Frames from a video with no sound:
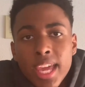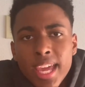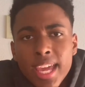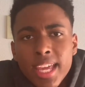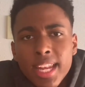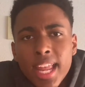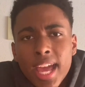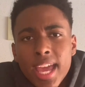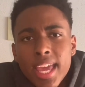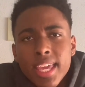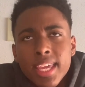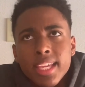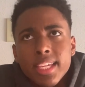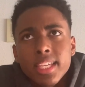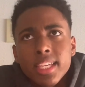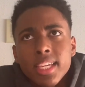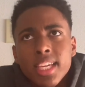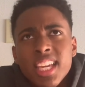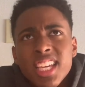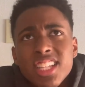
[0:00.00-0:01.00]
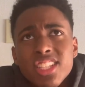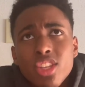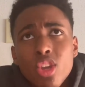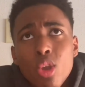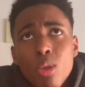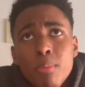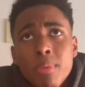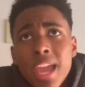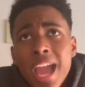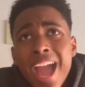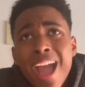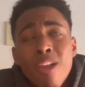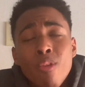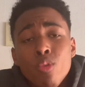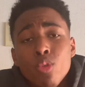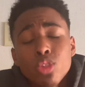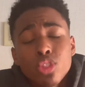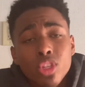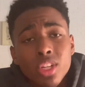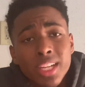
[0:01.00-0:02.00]
And like, he told me
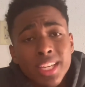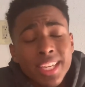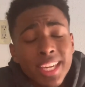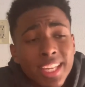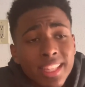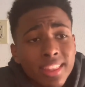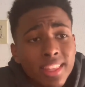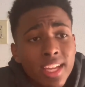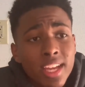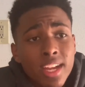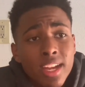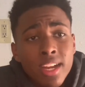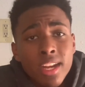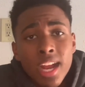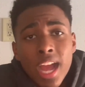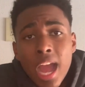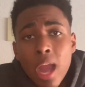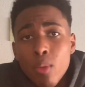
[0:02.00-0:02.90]
how he was gonna get there,